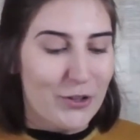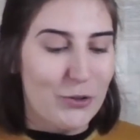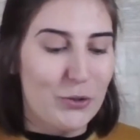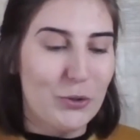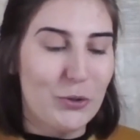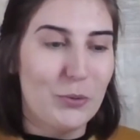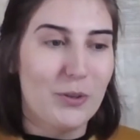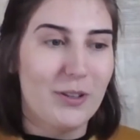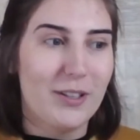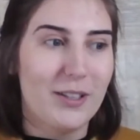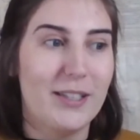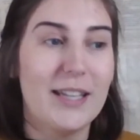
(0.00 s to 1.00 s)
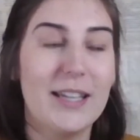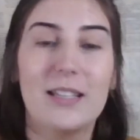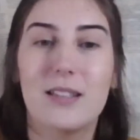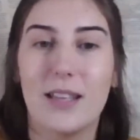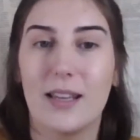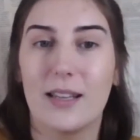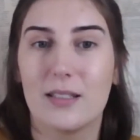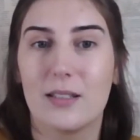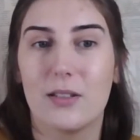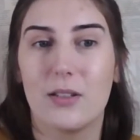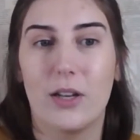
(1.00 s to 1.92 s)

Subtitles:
You need things